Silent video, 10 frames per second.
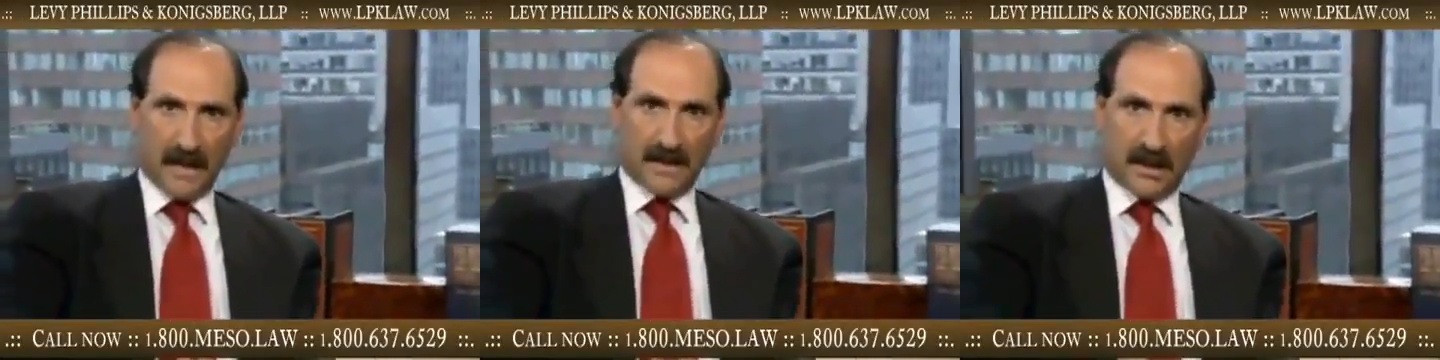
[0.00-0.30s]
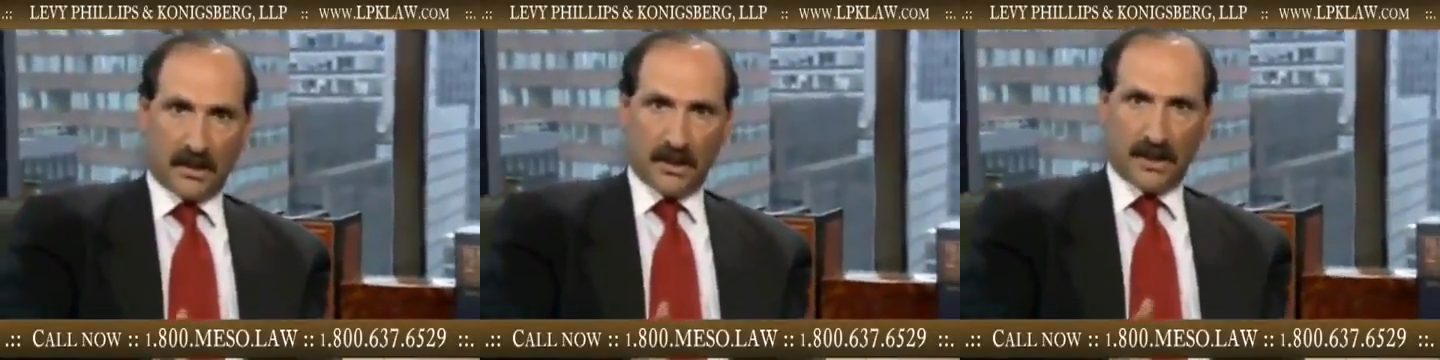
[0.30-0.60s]

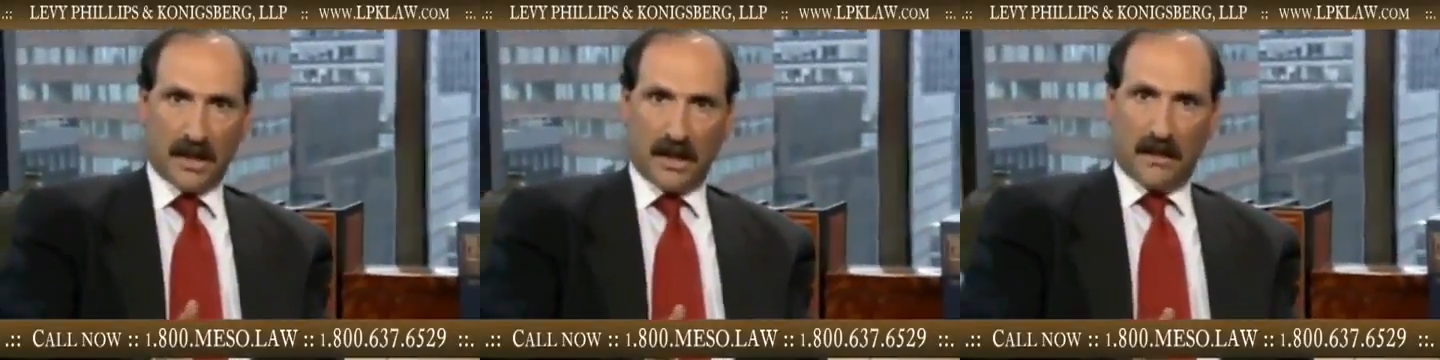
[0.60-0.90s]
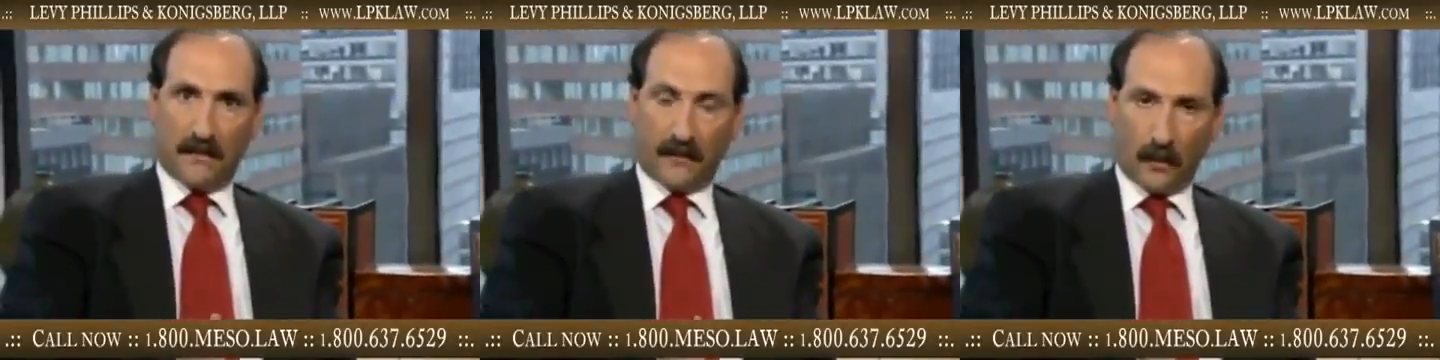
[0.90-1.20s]
such as
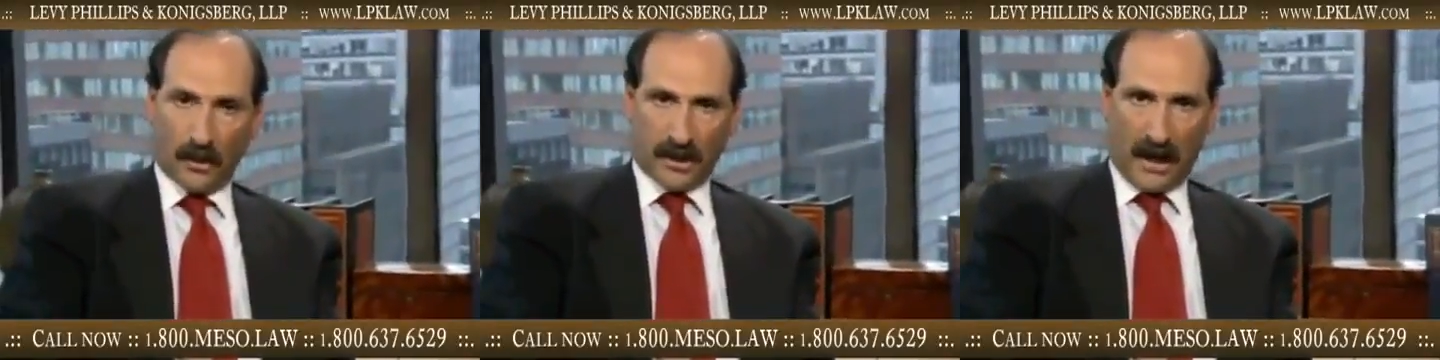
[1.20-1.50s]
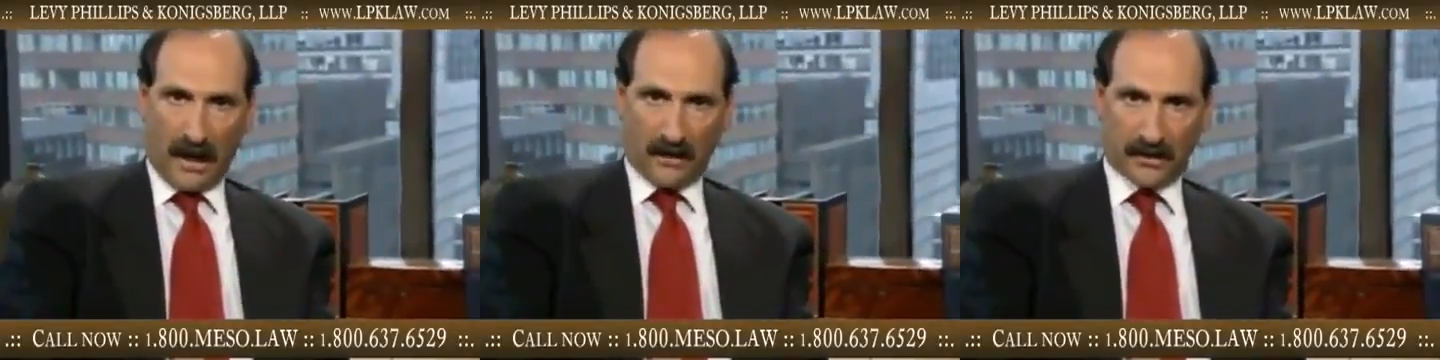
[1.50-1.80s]
floor
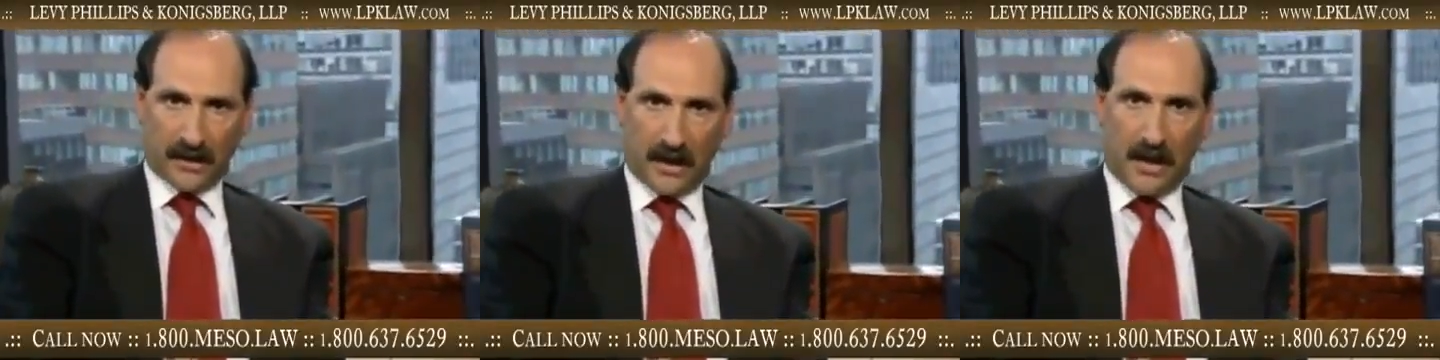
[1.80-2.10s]
tiles,